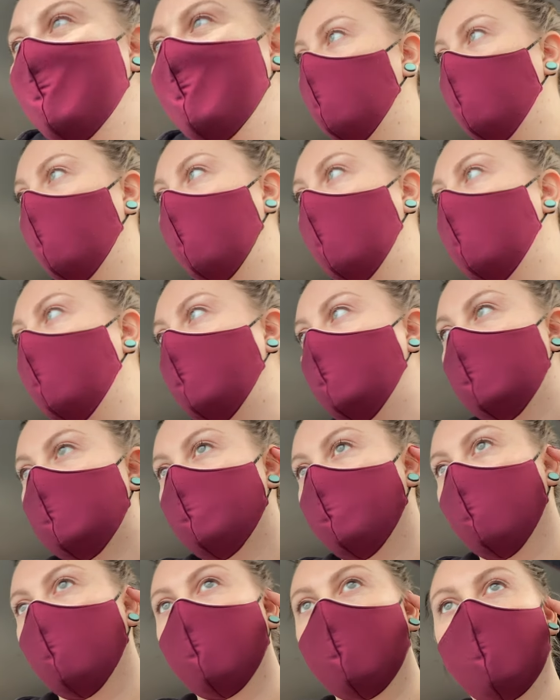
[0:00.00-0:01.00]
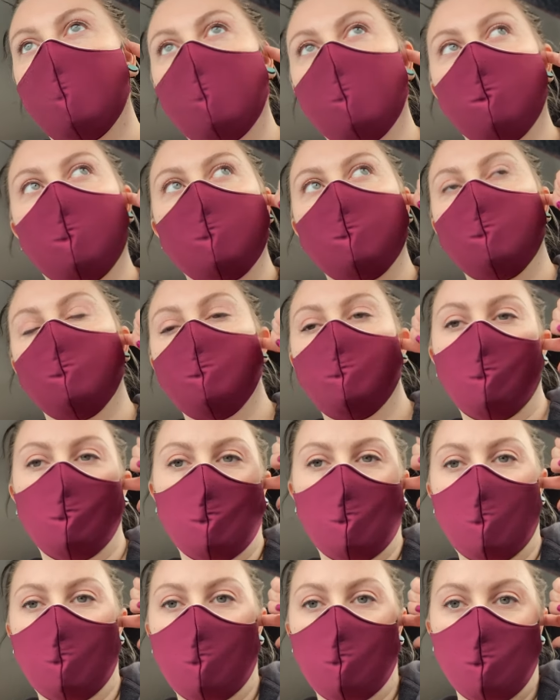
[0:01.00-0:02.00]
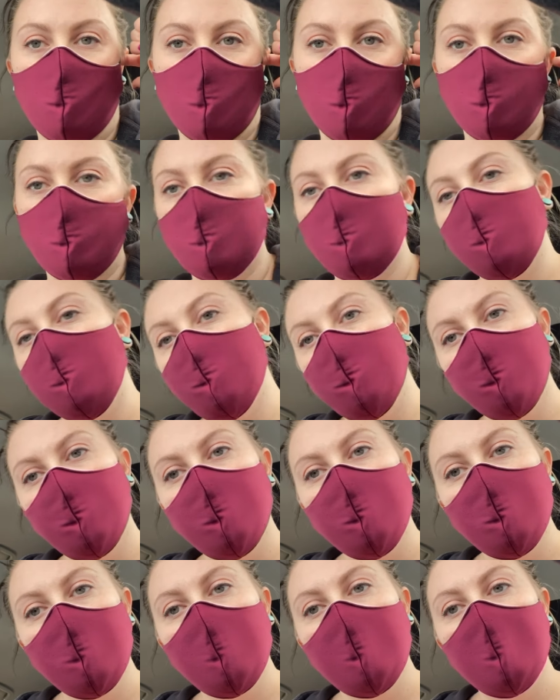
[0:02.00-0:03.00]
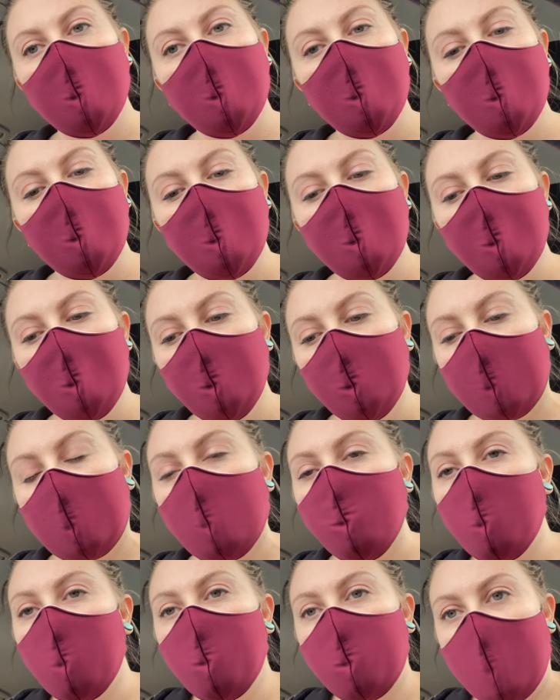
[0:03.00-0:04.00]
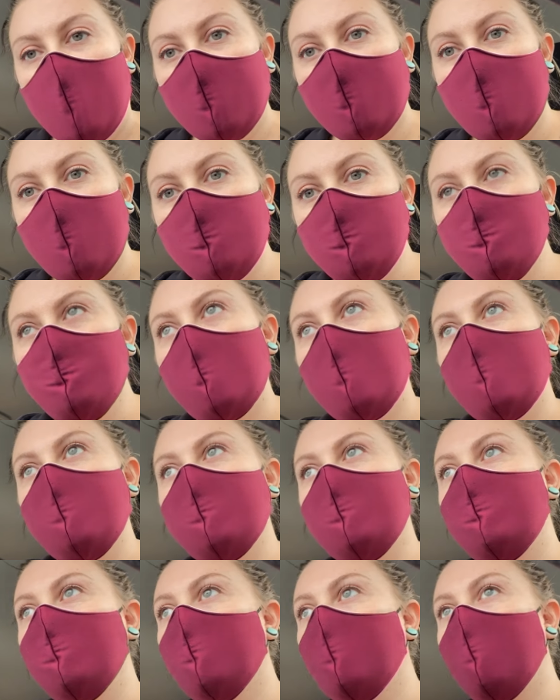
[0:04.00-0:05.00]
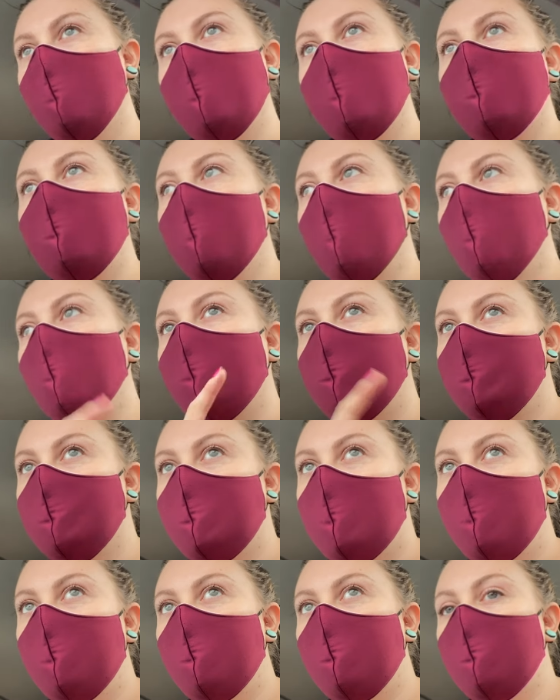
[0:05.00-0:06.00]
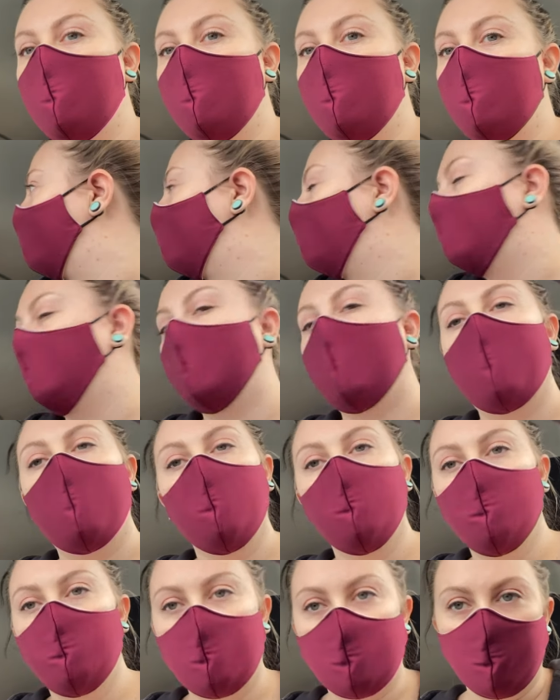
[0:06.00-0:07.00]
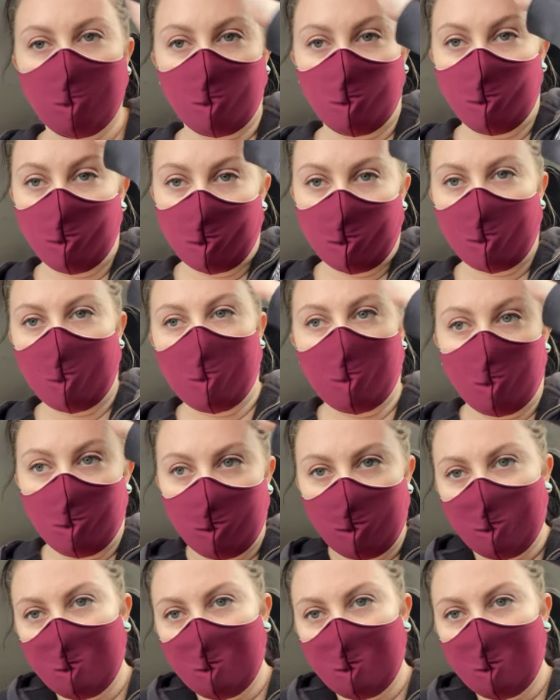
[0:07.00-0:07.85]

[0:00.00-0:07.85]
with just bouillon and like some zucchini noodles. Like I'm a fat ass, but I still crave healthy stuff. But yeah, that's what I'm doing right now.